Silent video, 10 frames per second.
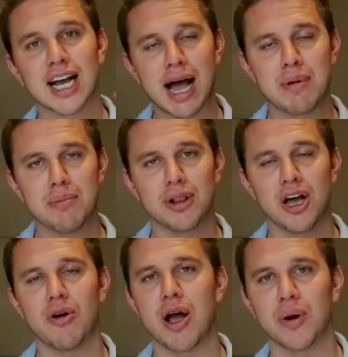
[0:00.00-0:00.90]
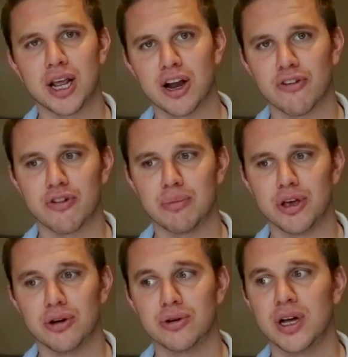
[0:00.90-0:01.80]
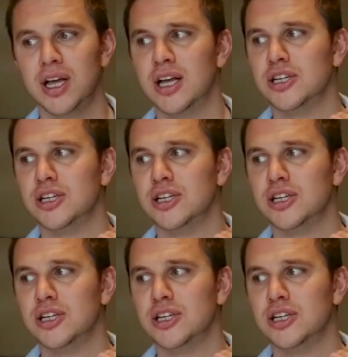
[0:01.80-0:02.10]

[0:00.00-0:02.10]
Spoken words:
comment below. I want to hear from you.